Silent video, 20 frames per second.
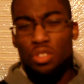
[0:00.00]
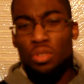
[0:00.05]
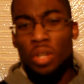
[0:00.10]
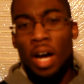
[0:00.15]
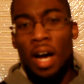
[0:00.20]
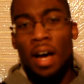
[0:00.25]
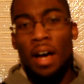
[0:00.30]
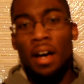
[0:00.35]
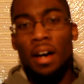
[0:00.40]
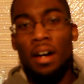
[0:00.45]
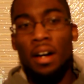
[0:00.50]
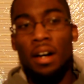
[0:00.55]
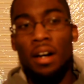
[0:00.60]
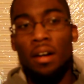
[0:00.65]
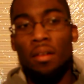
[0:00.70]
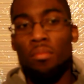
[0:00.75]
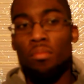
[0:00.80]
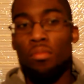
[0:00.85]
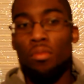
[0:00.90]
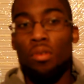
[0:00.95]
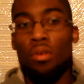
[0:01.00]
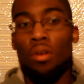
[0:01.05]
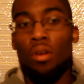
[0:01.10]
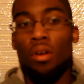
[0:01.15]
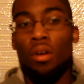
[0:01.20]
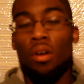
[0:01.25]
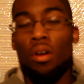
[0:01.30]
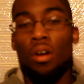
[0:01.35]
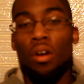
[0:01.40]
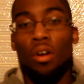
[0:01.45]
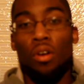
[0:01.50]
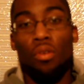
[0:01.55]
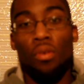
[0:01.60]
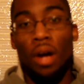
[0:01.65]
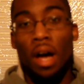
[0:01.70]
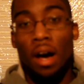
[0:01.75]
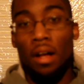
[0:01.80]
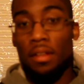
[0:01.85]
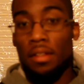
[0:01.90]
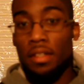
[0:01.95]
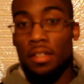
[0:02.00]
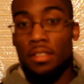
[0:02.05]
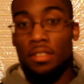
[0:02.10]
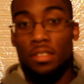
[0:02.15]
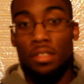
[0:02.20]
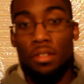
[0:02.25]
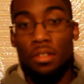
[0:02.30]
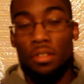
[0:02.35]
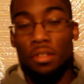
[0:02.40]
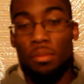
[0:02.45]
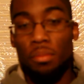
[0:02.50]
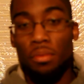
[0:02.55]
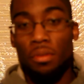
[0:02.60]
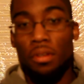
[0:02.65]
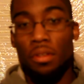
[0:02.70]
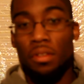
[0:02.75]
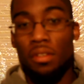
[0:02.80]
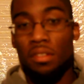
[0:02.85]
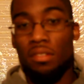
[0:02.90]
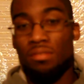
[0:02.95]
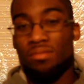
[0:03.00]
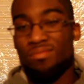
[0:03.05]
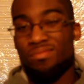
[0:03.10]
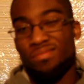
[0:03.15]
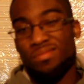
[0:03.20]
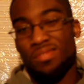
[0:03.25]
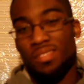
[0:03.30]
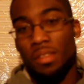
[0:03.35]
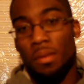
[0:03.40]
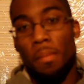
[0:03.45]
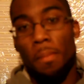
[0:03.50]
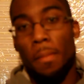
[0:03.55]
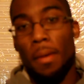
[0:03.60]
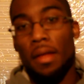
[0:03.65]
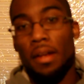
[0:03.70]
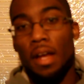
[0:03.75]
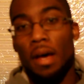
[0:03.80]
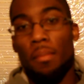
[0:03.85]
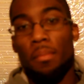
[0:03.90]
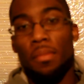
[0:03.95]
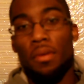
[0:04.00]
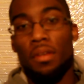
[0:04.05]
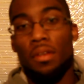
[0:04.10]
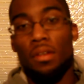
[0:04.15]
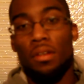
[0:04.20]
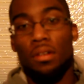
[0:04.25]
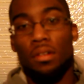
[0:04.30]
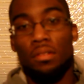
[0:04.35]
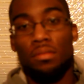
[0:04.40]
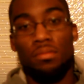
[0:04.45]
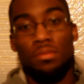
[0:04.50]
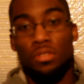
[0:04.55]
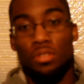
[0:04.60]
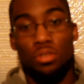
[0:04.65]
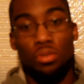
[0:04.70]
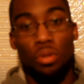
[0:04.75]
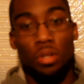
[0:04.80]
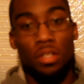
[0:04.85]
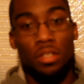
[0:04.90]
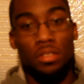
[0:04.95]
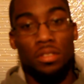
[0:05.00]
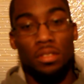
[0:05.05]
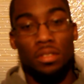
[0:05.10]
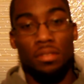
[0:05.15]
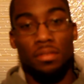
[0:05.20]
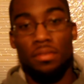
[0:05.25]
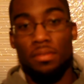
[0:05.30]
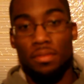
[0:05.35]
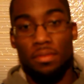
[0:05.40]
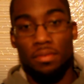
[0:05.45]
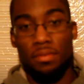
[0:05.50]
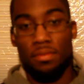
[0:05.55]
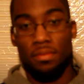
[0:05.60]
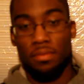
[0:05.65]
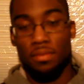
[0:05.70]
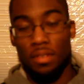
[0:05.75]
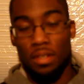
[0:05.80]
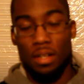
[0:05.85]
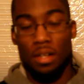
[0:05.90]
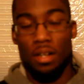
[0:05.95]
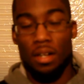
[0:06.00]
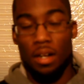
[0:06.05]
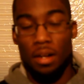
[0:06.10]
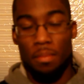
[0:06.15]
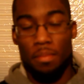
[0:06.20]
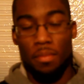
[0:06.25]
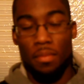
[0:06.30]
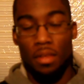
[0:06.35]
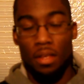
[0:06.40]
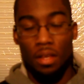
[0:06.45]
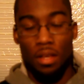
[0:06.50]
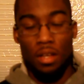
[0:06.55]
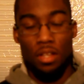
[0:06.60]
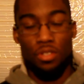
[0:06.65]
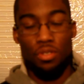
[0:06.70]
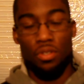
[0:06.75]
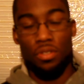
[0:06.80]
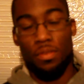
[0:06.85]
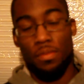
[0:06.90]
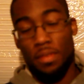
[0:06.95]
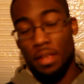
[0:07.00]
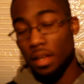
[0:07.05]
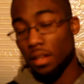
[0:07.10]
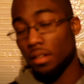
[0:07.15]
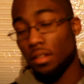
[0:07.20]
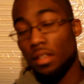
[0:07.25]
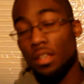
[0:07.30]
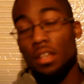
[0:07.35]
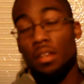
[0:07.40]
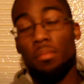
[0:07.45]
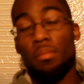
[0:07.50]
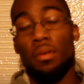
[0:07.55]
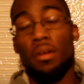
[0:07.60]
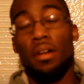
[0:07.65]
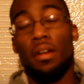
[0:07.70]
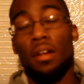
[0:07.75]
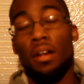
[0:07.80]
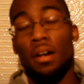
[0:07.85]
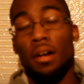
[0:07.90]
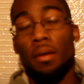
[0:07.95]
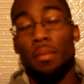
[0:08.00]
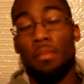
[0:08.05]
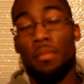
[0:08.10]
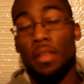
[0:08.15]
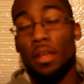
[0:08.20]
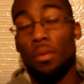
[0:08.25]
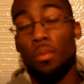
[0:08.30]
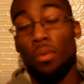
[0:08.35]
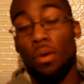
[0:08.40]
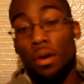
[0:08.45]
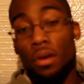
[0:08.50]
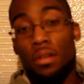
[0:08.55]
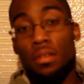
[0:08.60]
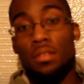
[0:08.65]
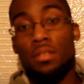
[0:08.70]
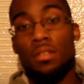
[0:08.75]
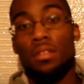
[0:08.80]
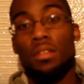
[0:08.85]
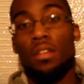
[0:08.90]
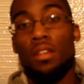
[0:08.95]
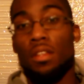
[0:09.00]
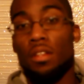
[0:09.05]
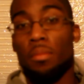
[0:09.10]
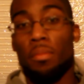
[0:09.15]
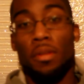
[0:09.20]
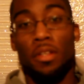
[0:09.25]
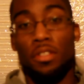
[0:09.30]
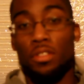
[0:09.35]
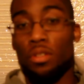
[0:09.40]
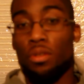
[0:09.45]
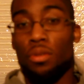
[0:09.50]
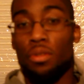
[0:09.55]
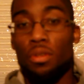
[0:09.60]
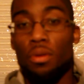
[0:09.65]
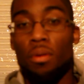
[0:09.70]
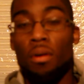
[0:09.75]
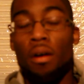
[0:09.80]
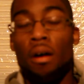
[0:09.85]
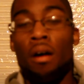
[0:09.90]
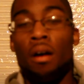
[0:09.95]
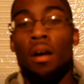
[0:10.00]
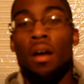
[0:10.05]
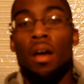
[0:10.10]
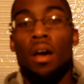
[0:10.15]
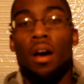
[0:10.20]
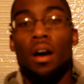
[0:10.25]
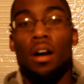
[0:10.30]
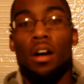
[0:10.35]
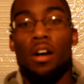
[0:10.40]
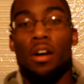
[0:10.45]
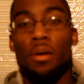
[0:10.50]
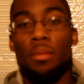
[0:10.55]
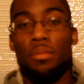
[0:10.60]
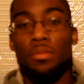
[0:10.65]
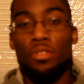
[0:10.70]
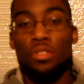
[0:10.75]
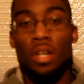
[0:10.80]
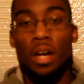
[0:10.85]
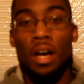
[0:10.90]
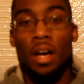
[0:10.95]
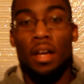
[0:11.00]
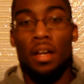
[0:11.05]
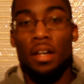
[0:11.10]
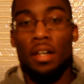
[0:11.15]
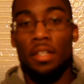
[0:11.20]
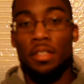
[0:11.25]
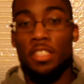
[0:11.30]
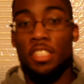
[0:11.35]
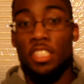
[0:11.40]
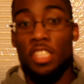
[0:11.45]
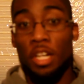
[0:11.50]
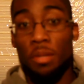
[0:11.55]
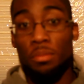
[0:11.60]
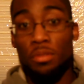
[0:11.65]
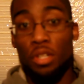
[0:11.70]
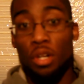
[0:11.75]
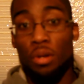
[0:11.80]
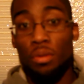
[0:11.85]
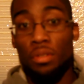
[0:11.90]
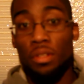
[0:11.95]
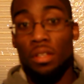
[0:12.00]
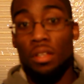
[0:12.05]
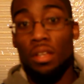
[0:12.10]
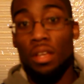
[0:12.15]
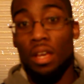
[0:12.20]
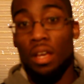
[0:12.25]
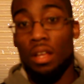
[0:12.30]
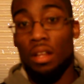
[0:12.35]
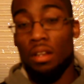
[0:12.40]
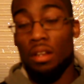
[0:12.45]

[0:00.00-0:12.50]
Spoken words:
try growling and circular breathing. May not be your choice of technique, but it works. Depends on who you are. Try subtoning